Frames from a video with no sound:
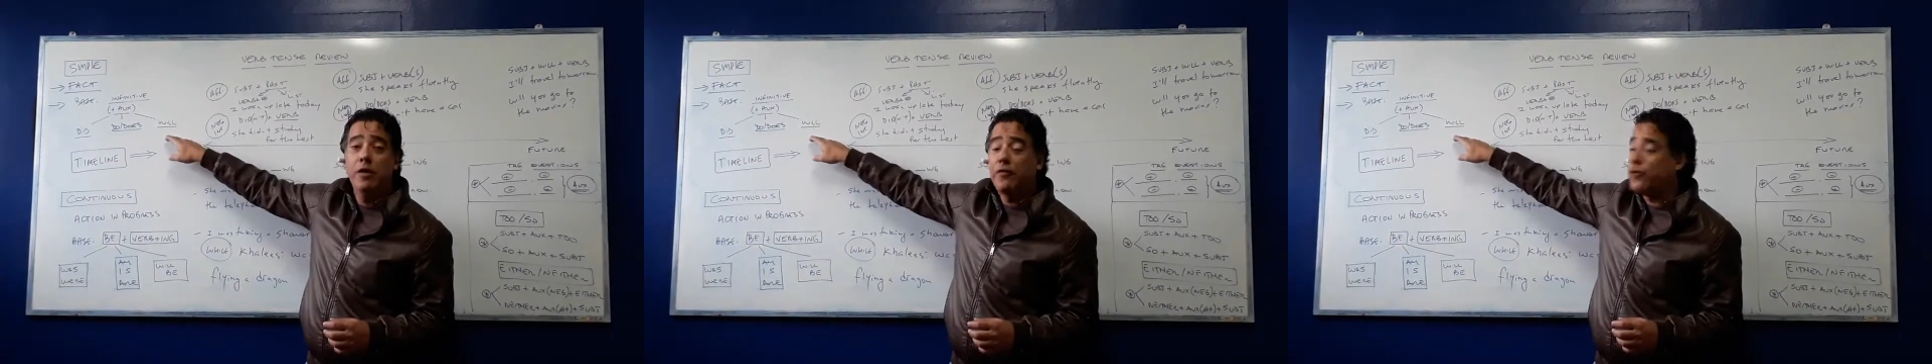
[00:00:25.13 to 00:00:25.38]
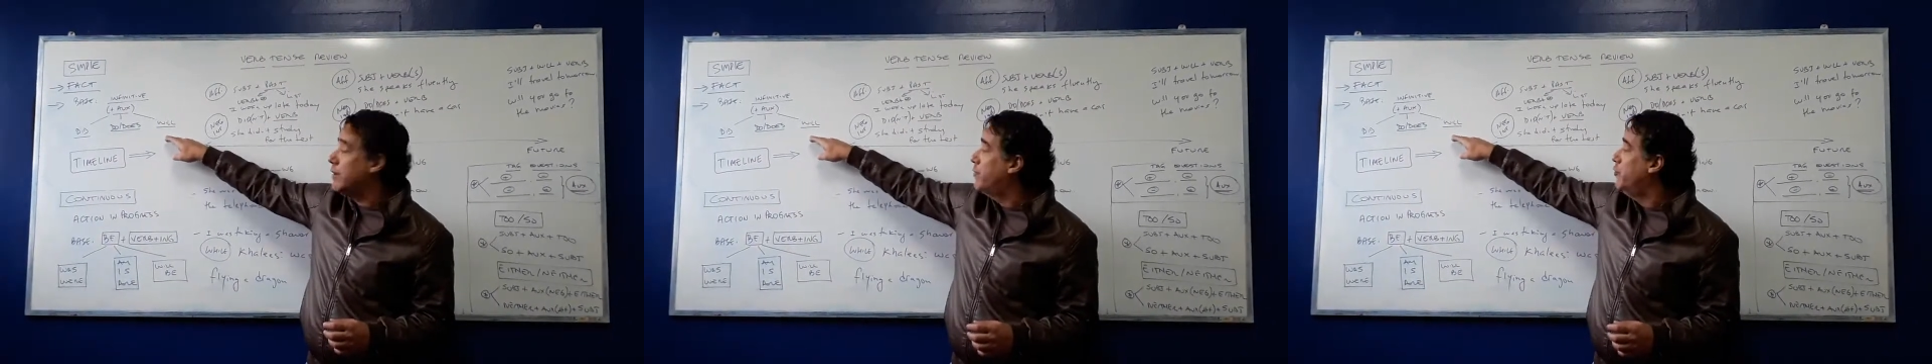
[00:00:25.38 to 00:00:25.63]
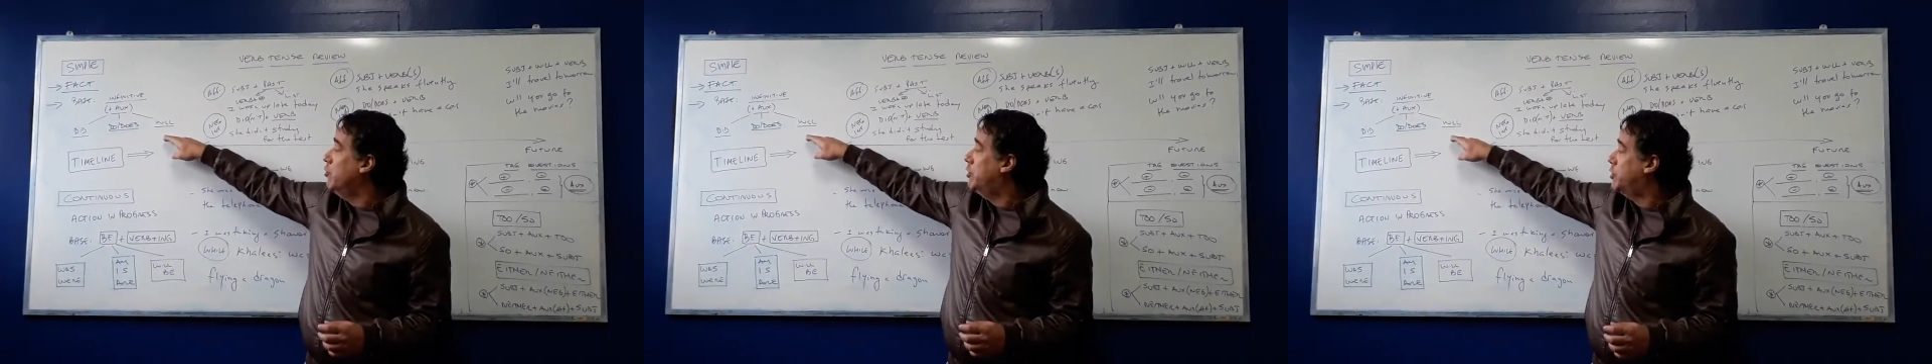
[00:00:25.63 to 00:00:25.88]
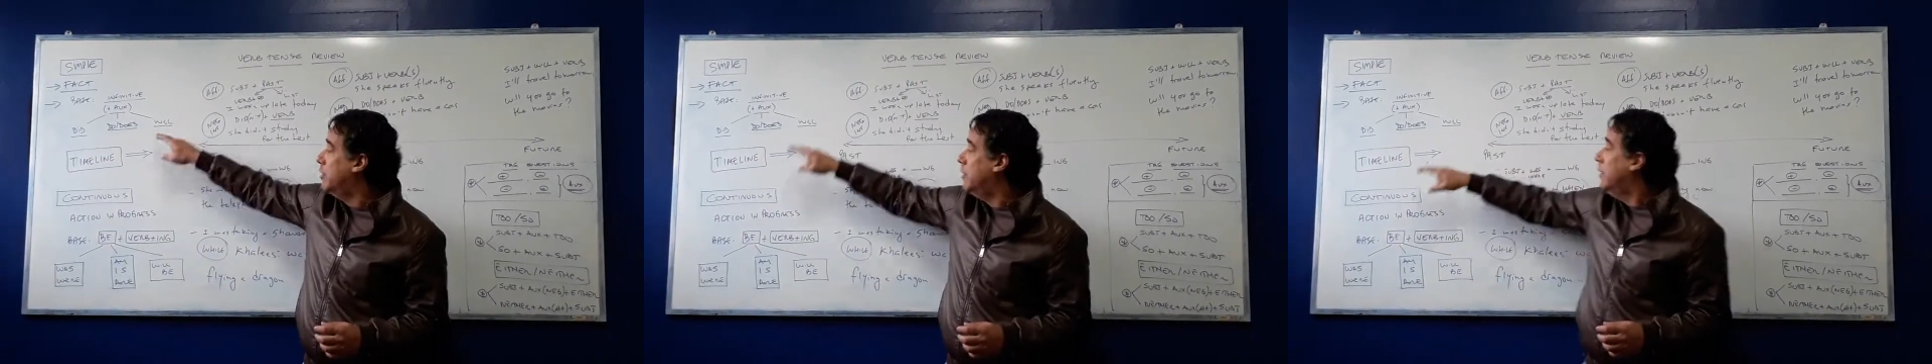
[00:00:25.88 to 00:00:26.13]
for the
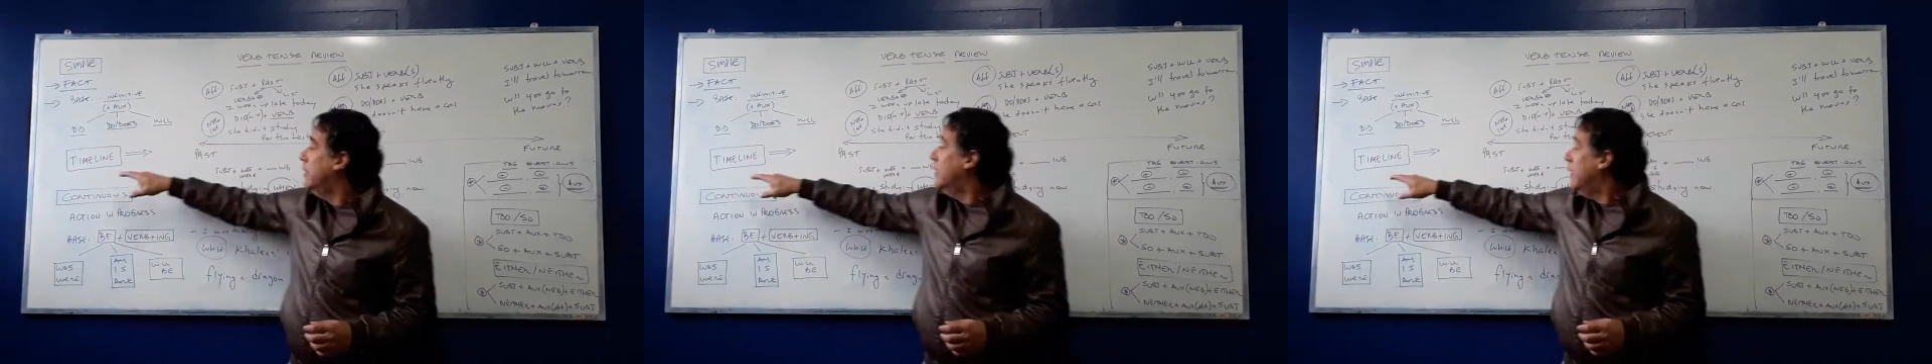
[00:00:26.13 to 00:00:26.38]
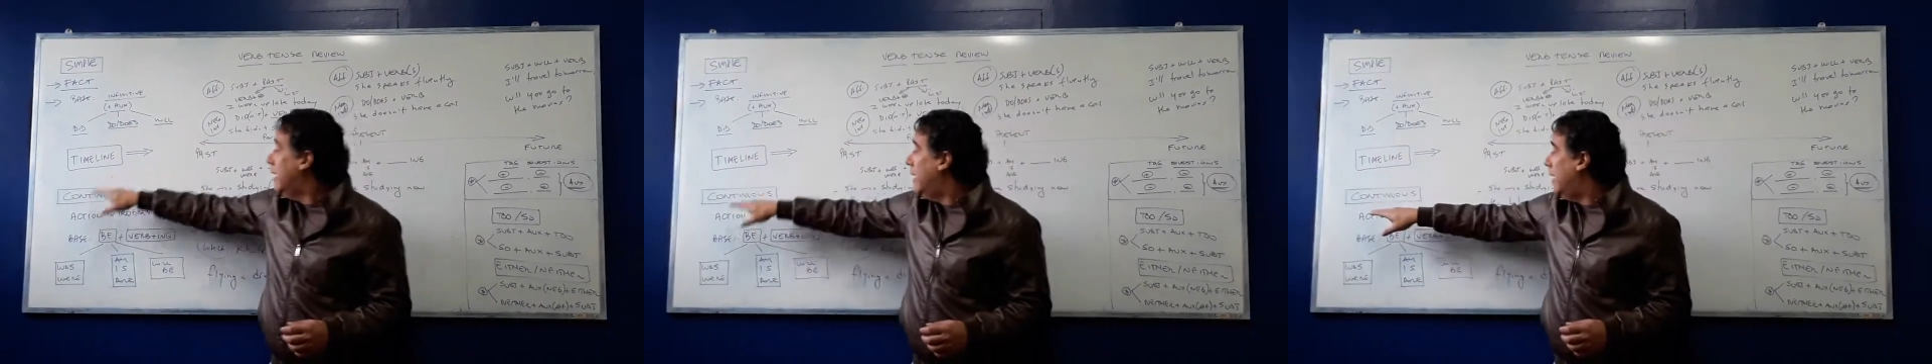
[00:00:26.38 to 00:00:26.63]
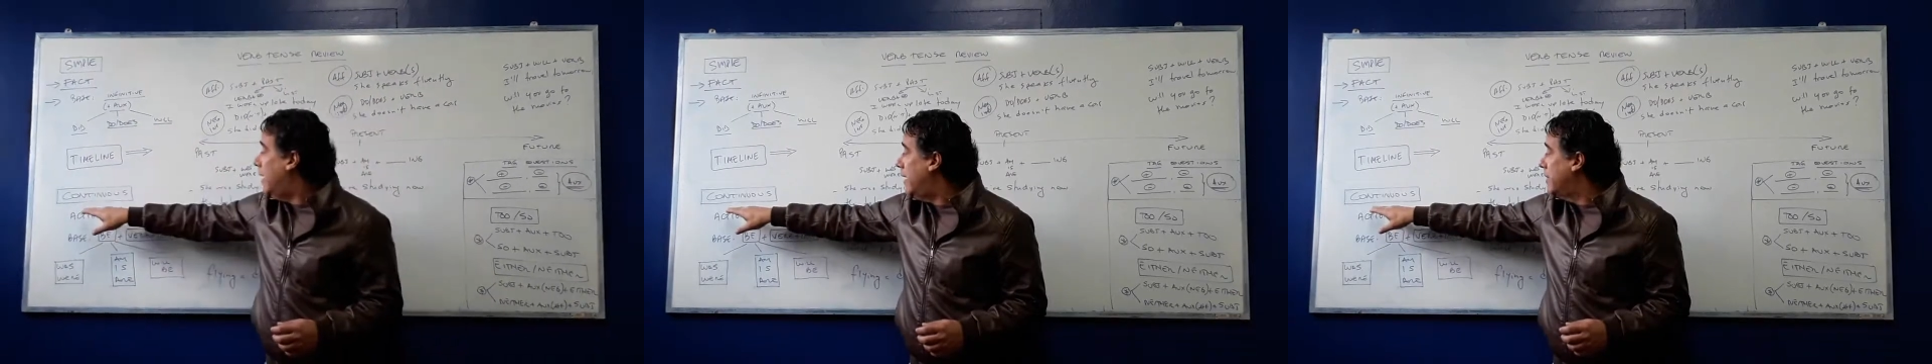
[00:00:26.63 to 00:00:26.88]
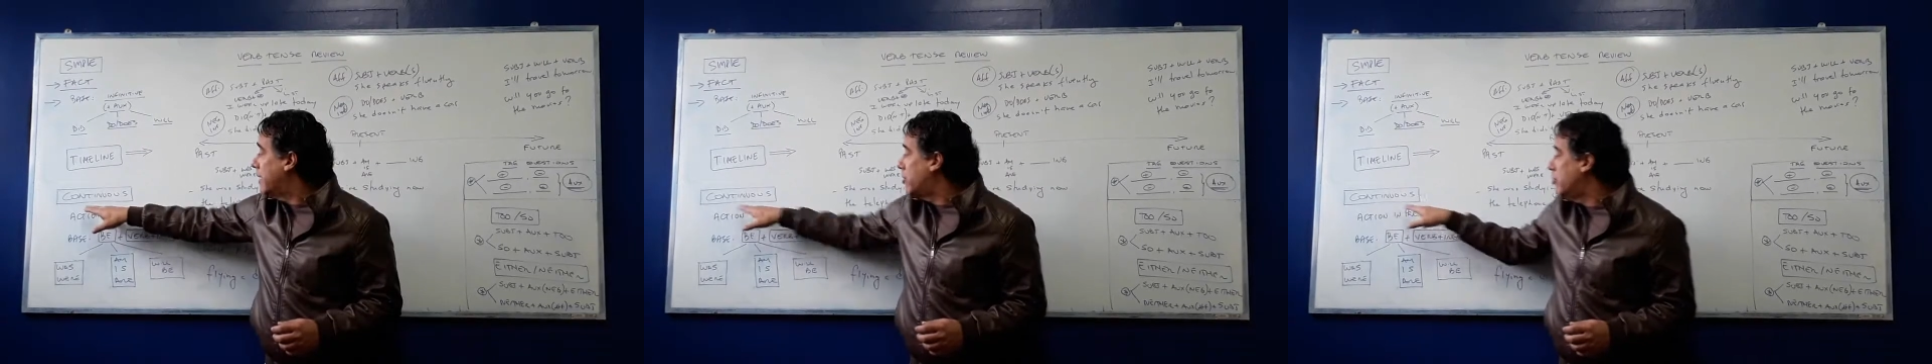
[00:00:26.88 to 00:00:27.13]
future.
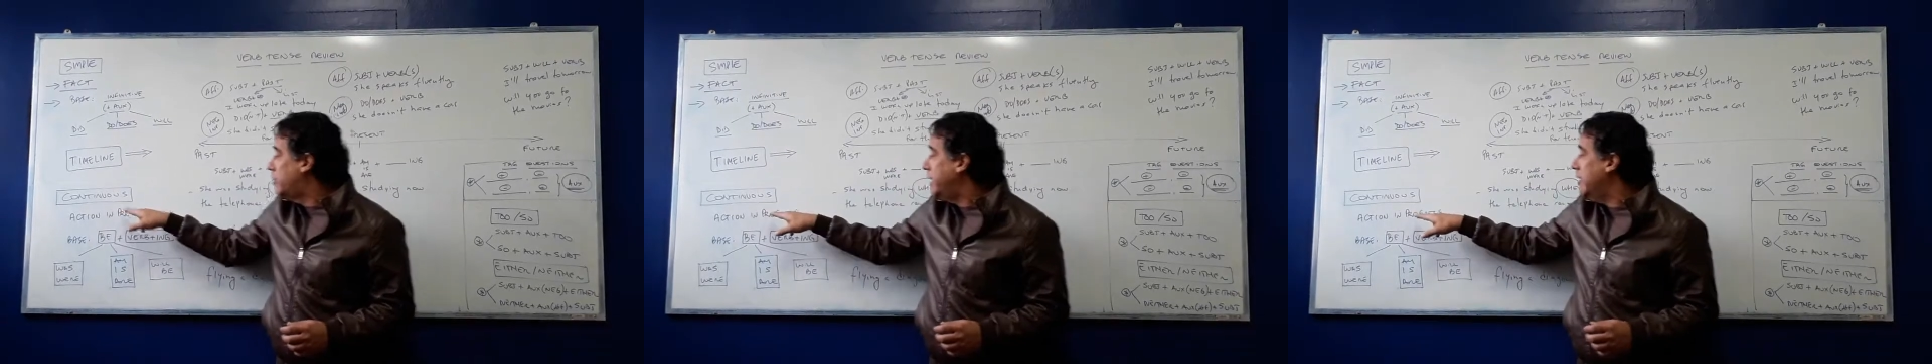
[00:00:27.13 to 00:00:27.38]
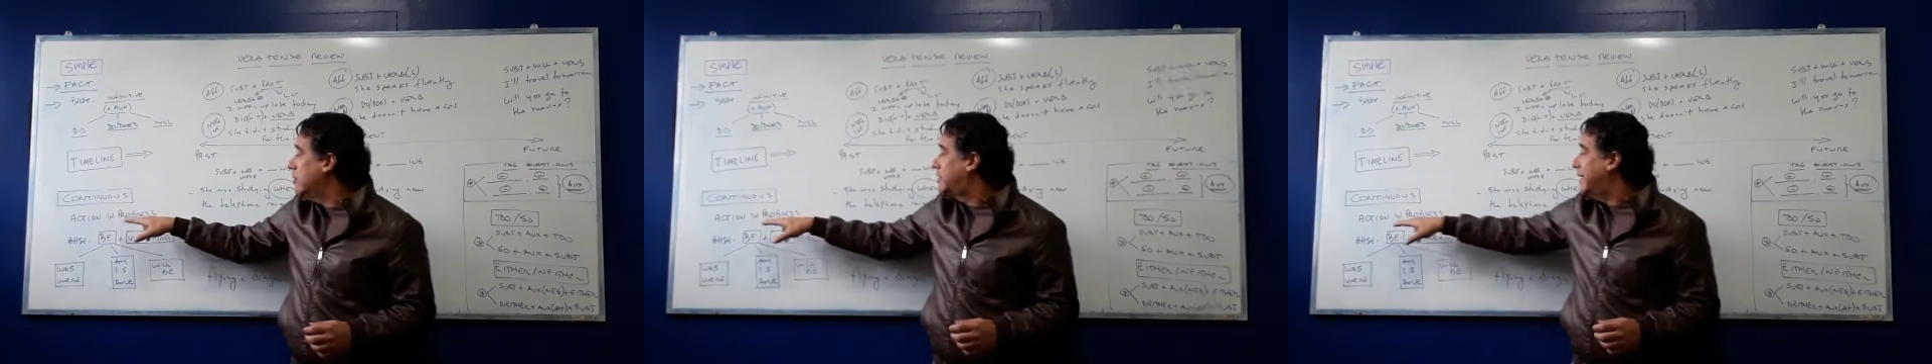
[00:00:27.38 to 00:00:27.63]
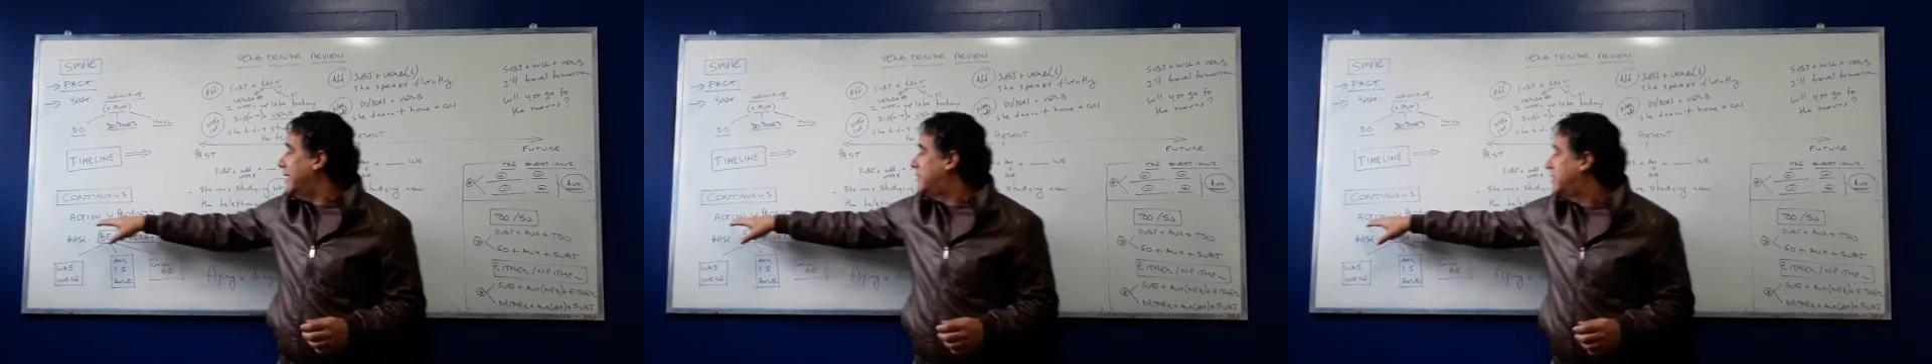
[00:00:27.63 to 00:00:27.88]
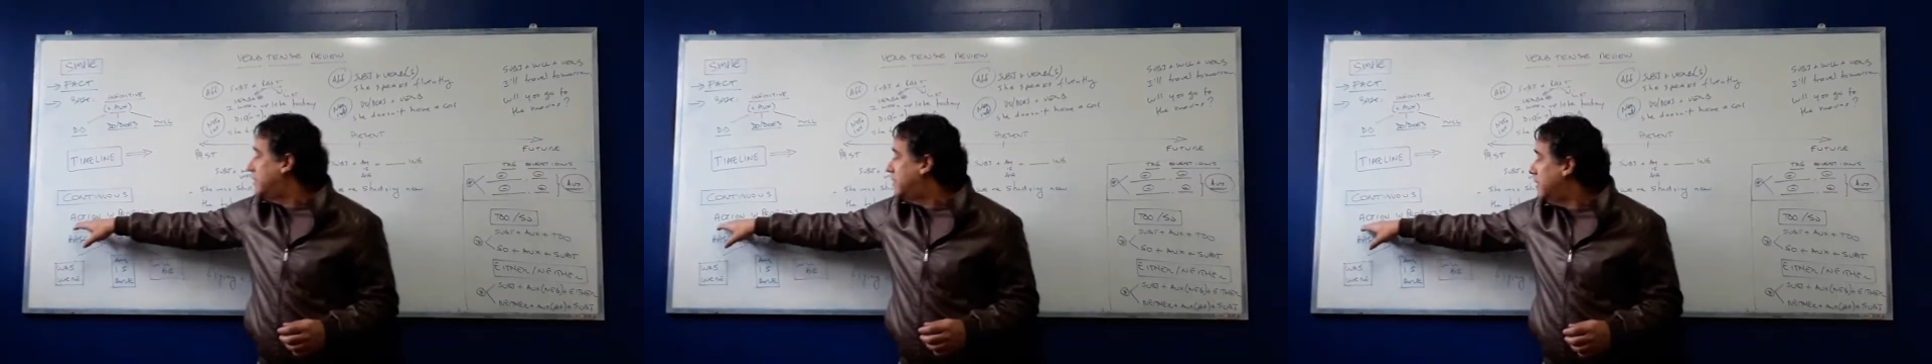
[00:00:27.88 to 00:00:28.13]
The continuous
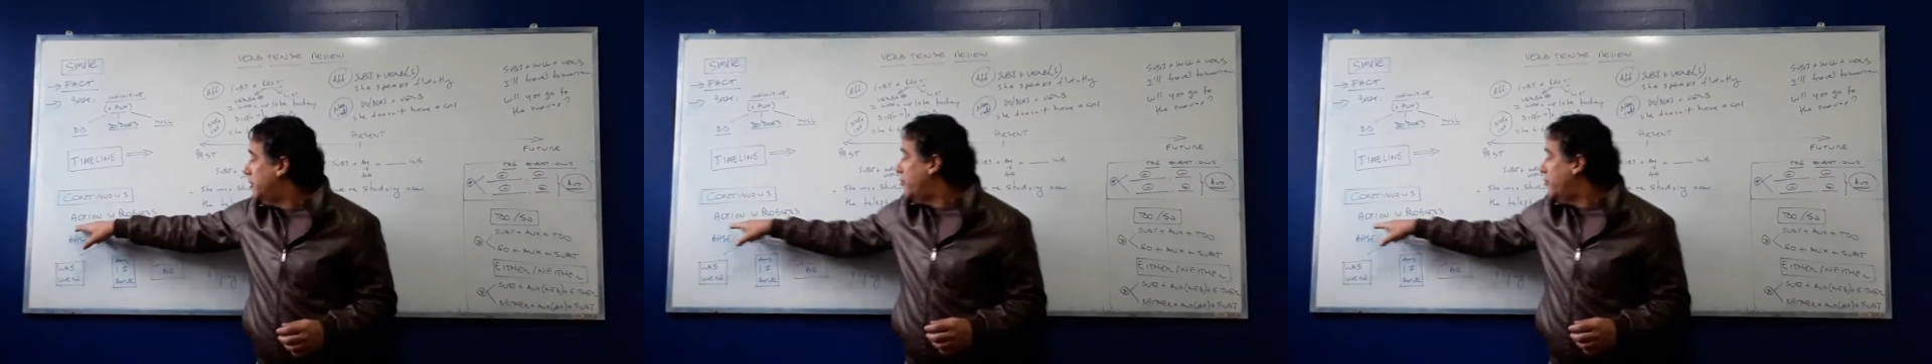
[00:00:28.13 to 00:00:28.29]
tenses